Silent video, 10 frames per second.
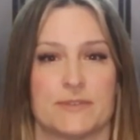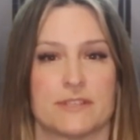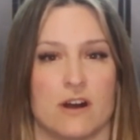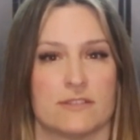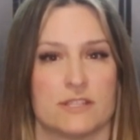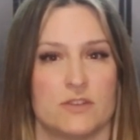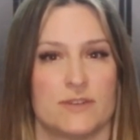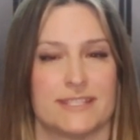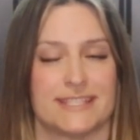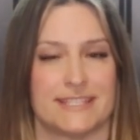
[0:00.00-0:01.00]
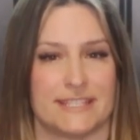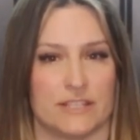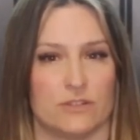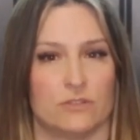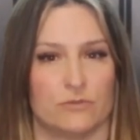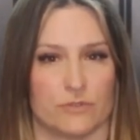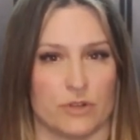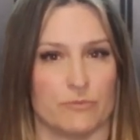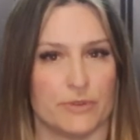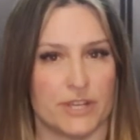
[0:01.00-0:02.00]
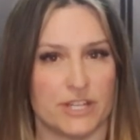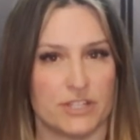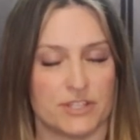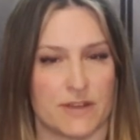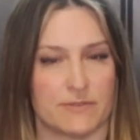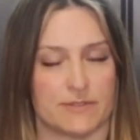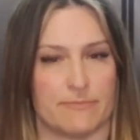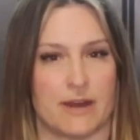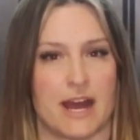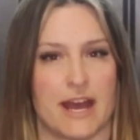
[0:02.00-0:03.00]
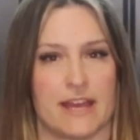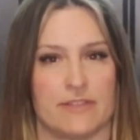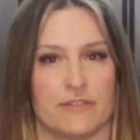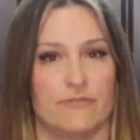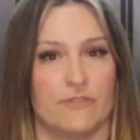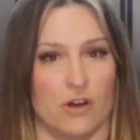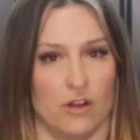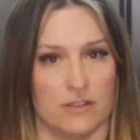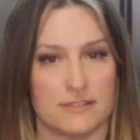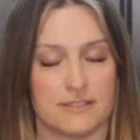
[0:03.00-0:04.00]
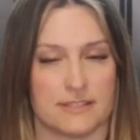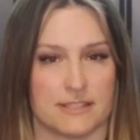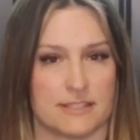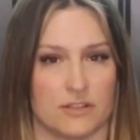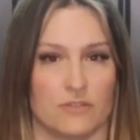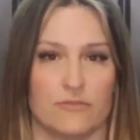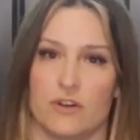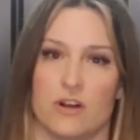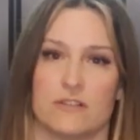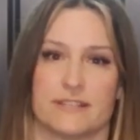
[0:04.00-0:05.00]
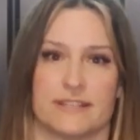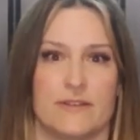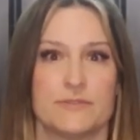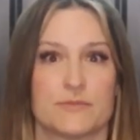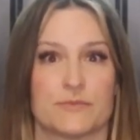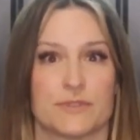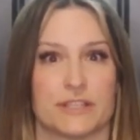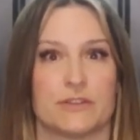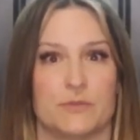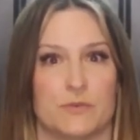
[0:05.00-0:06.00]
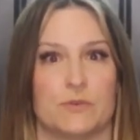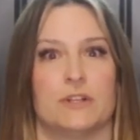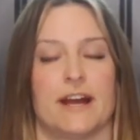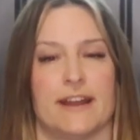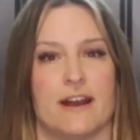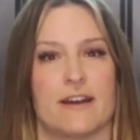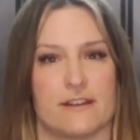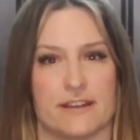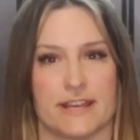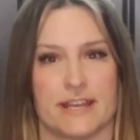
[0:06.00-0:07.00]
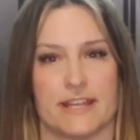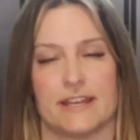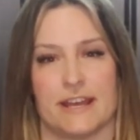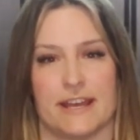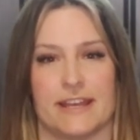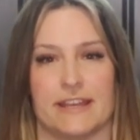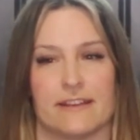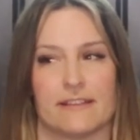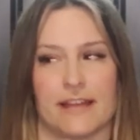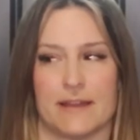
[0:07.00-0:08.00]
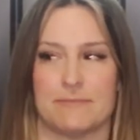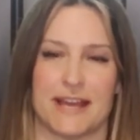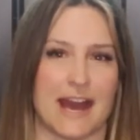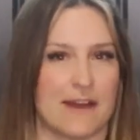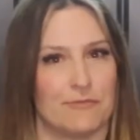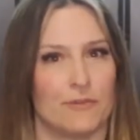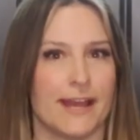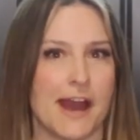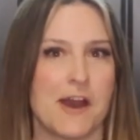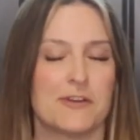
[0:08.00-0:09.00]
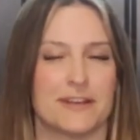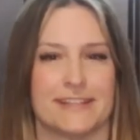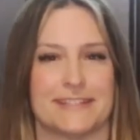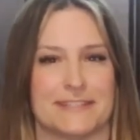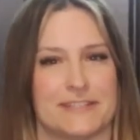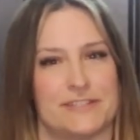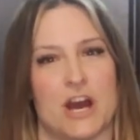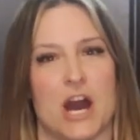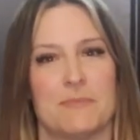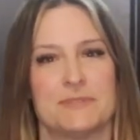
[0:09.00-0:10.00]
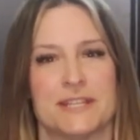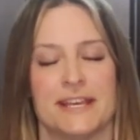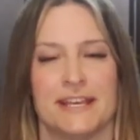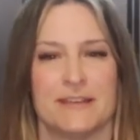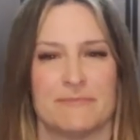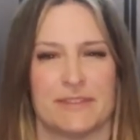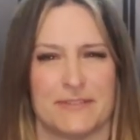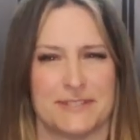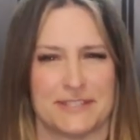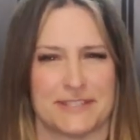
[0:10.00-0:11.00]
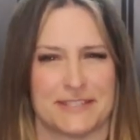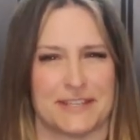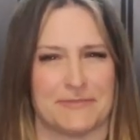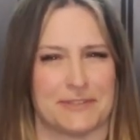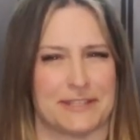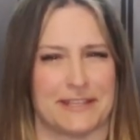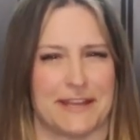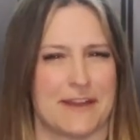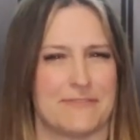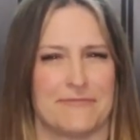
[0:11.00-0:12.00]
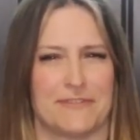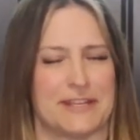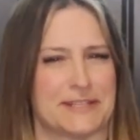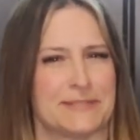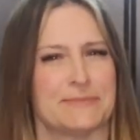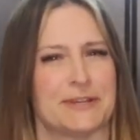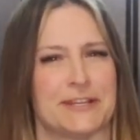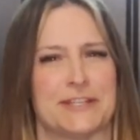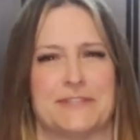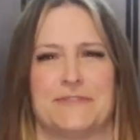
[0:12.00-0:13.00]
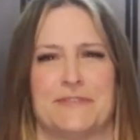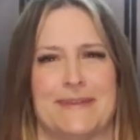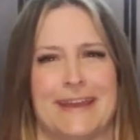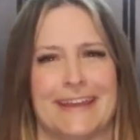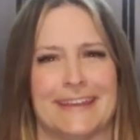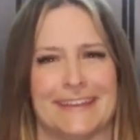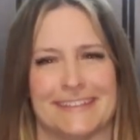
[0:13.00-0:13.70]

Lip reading: was also a steel rope bridge that was by the falls, the Steall Falls, and that was really cool. I got on it and I climbed halfway out and then stopped, but that was just a really kind of fun experience for me.